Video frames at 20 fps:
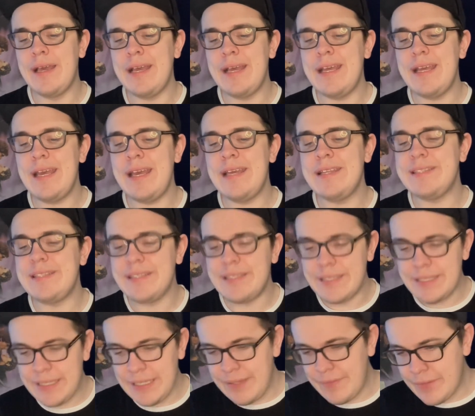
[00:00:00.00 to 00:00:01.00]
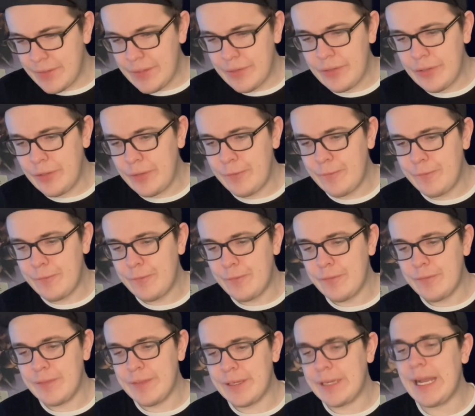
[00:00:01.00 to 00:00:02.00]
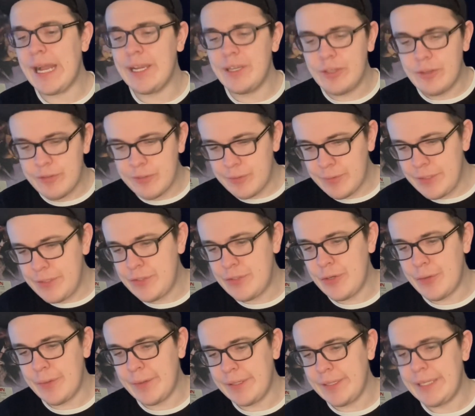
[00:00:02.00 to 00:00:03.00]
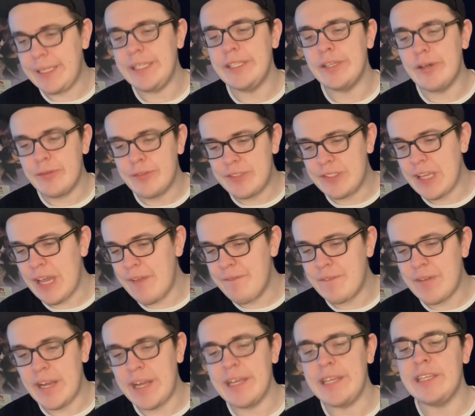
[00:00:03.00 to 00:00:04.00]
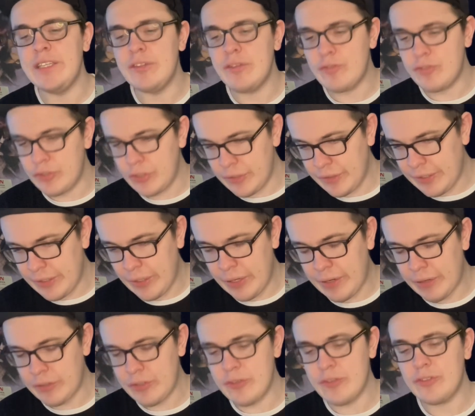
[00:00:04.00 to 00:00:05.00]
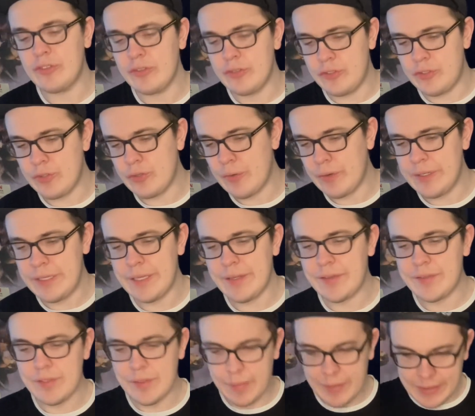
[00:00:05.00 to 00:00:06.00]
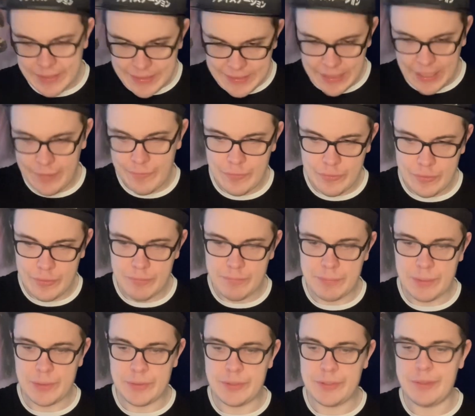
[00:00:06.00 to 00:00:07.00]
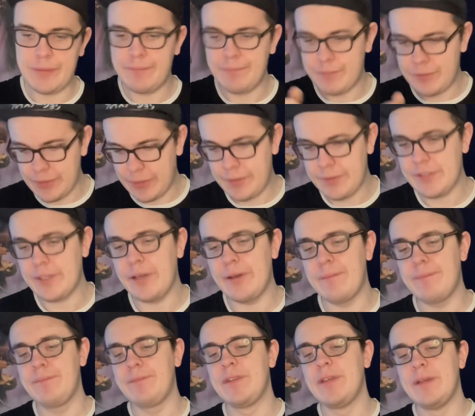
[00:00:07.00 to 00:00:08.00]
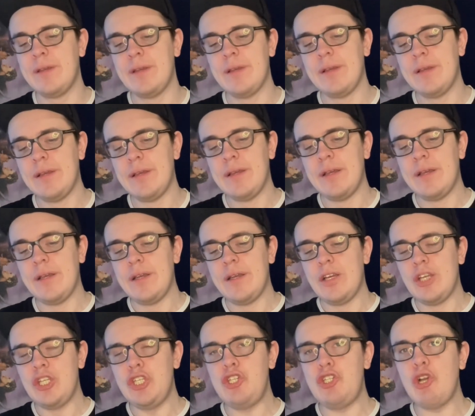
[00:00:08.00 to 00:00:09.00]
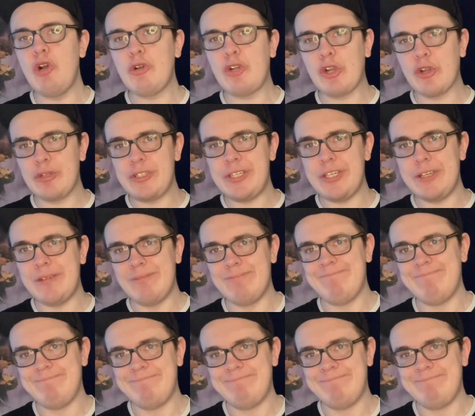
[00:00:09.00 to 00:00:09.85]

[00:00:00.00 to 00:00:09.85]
it's Denis Villeneuve. The guy knows what he's doing. He knows sci-fi. He knows good characters, good storytelling, so I'm excited for Dune Part 2. So let's go. Joker 2.